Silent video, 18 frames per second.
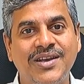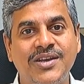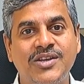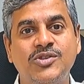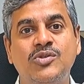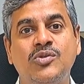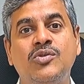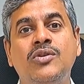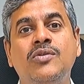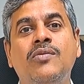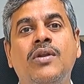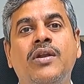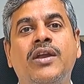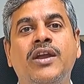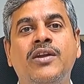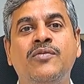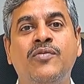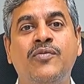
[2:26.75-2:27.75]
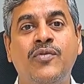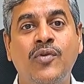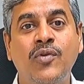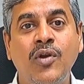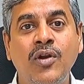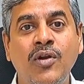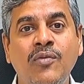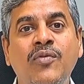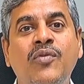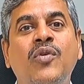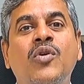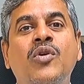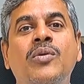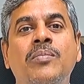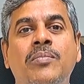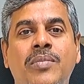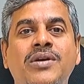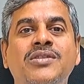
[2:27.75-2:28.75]
So you will get full 4
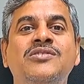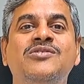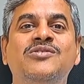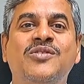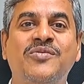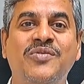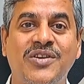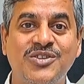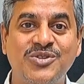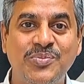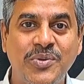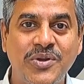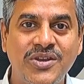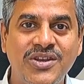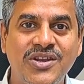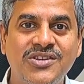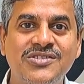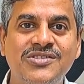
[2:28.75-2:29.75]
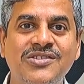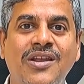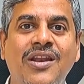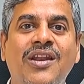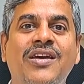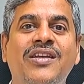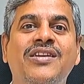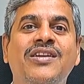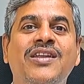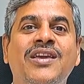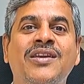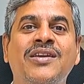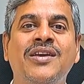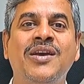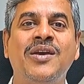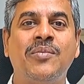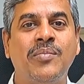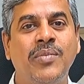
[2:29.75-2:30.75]
months of experiential
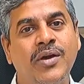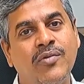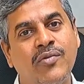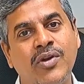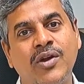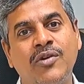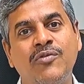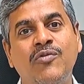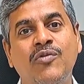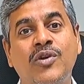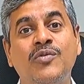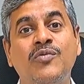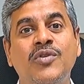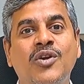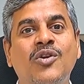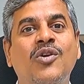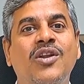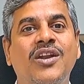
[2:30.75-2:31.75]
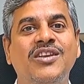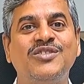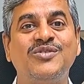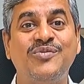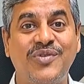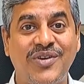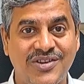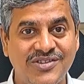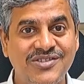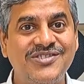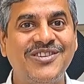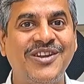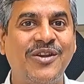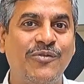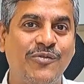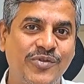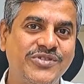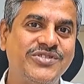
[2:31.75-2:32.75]
learning by way of what we call as
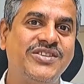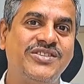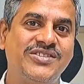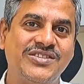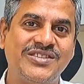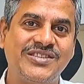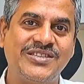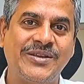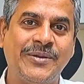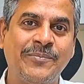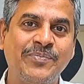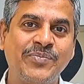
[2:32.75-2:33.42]
functional visits,